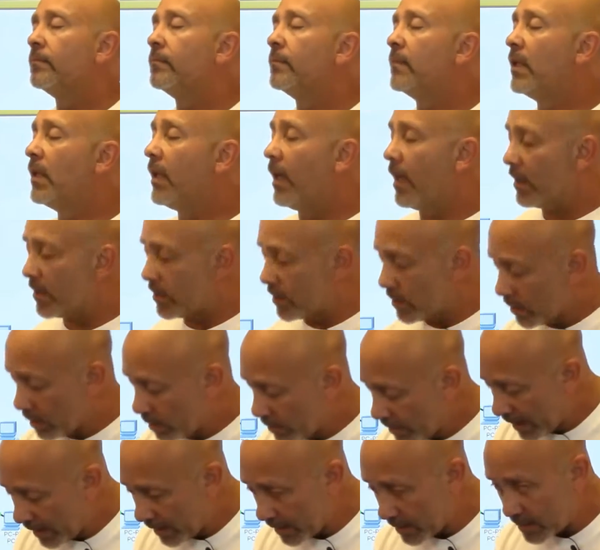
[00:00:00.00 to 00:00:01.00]
Yes,
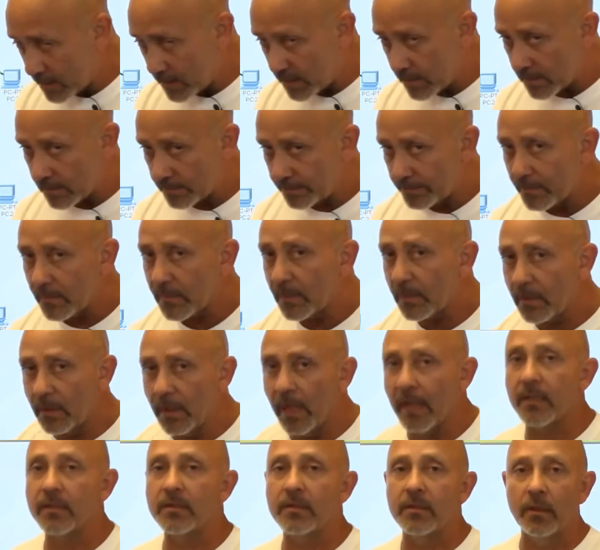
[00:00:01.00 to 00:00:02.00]
there is.
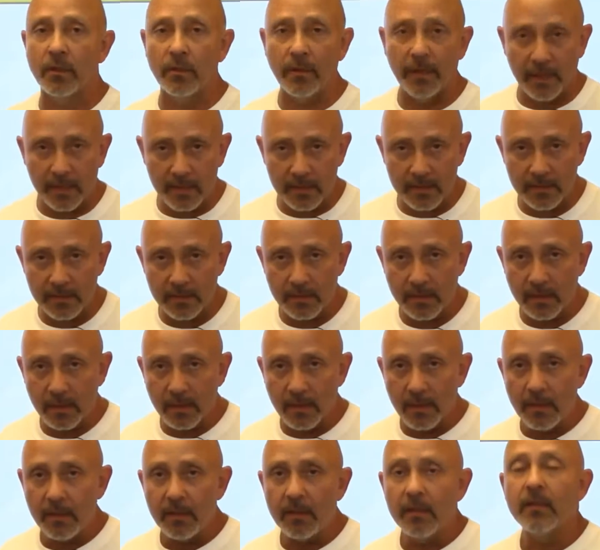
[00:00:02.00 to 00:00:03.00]
Yes, there is.
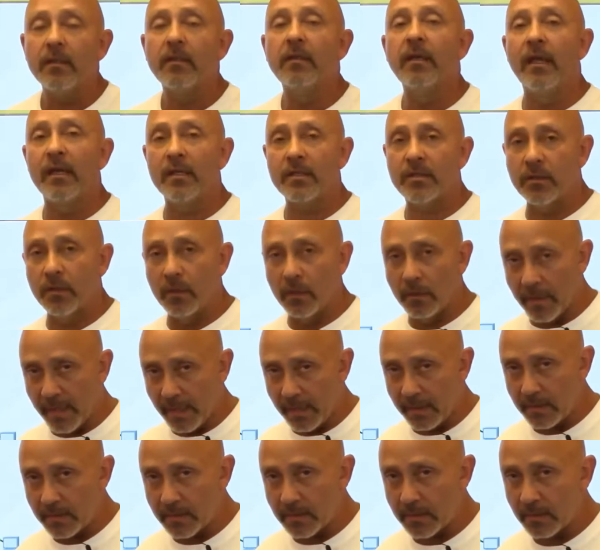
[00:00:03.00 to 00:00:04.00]
Yes, there
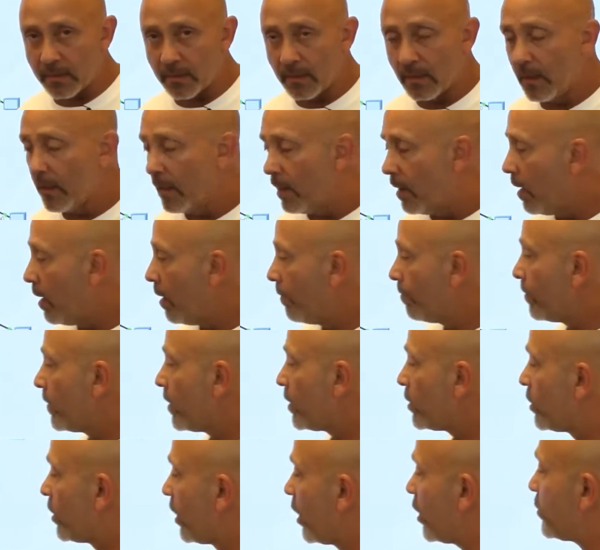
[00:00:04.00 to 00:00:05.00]
is.
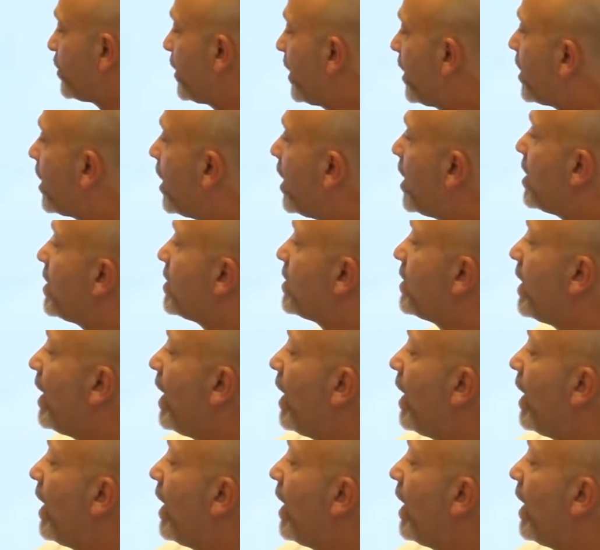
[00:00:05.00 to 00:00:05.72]
Just because it